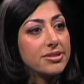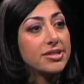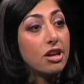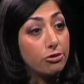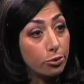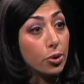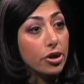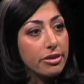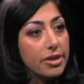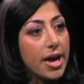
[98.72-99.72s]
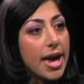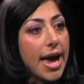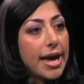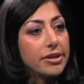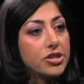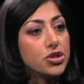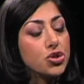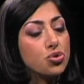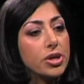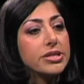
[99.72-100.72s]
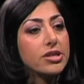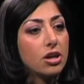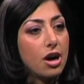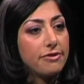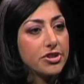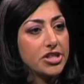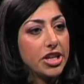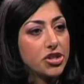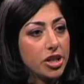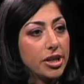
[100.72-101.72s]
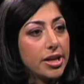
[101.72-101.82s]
self-worth, and destroys the conversation.